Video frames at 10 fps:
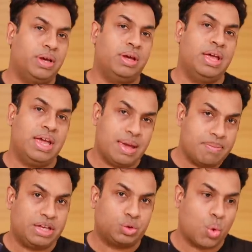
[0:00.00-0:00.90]
the
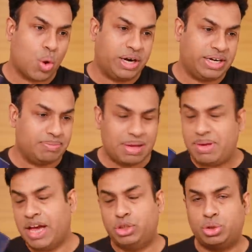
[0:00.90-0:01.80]
image quality.
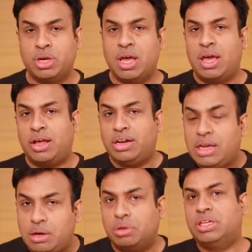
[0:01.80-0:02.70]
Maybe I should
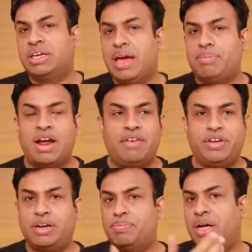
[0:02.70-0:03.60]
relook the camera
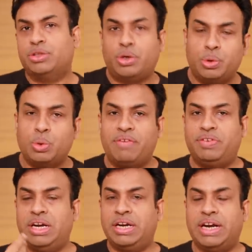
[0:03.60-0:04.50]
after a month or two,
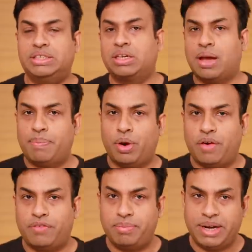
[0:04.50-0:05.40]
after it gets a
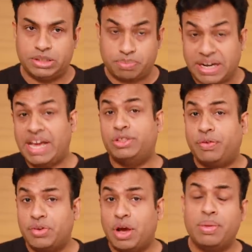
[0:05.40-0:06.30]
couple of updates, but as
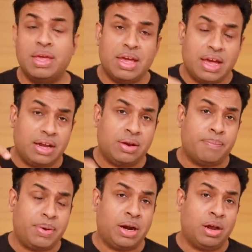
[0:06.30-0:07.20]
of now in
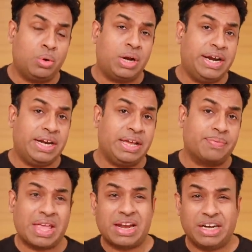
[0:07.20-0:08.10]
uh, low
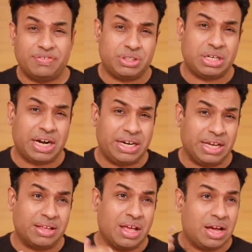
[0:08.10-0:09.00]
lighting and artificial
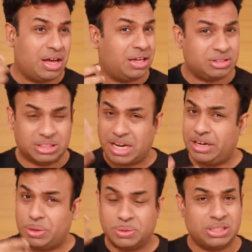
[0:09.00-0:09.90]
lighting, uh, the
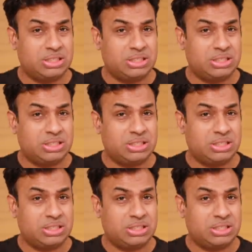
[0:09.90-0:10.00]
skin tones